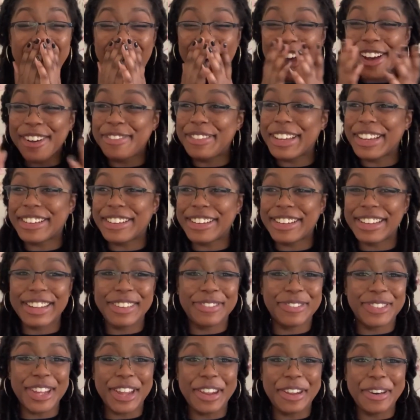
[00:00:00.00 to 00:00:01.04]
Oh my
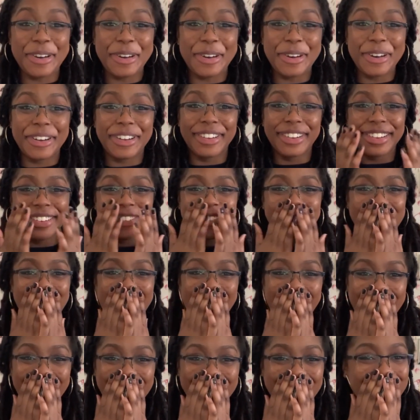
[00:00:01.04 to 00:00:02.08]
God, I've done a haul,
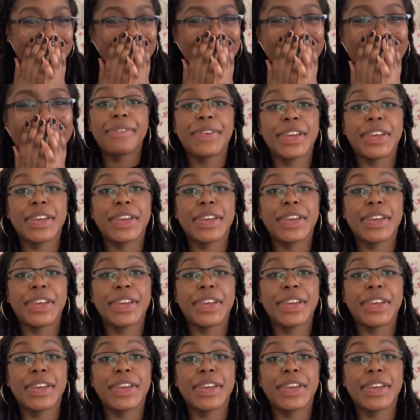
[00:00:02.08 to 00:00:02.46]
wow.